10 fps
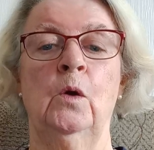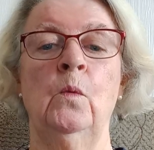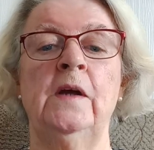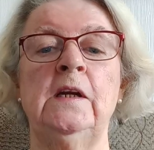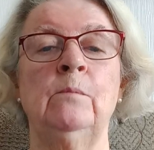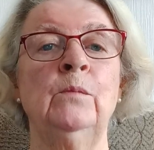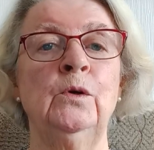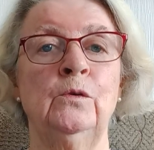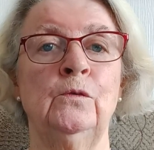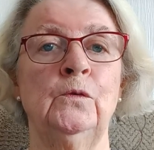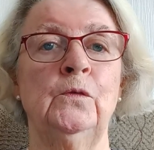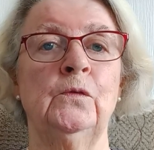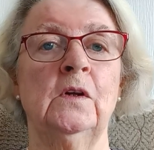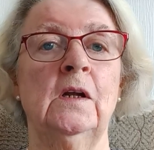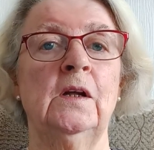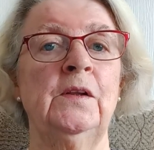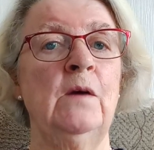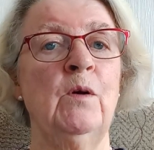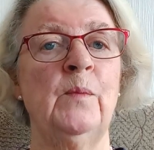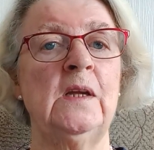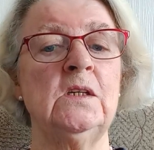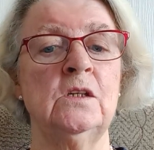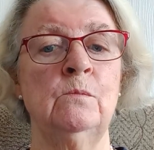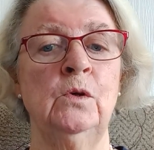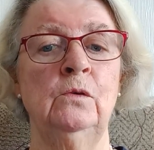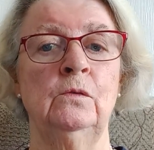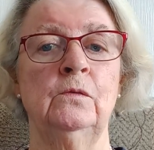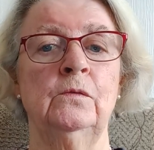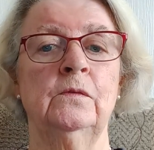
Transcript: When it moved, they were meant to move.